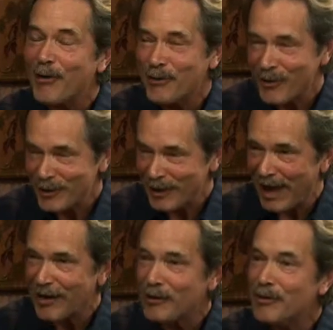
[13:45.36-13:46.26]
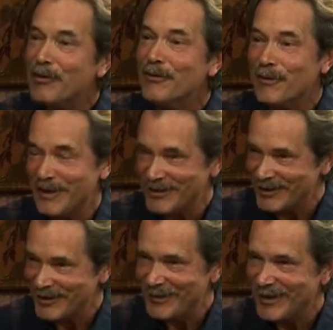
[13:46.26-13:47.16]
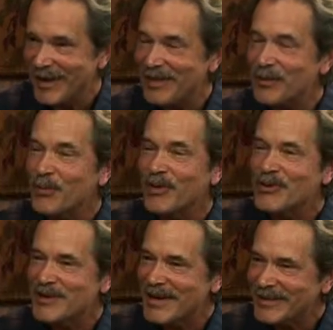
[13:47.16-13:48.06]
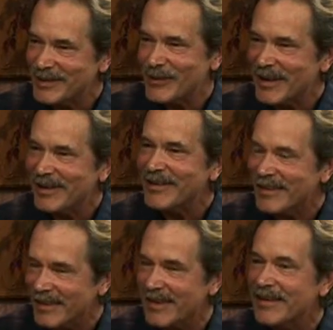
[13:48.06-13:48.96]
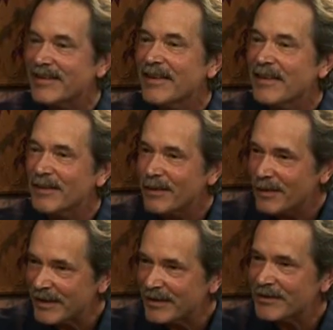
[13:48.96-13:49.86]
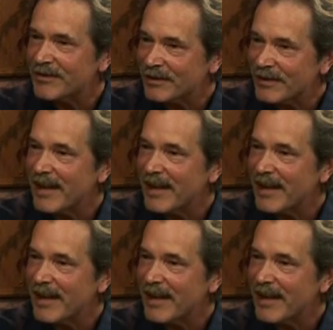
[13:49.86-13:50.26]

start it out. Right. You finish it. See if you got this. When you change the way you look at things, the things you look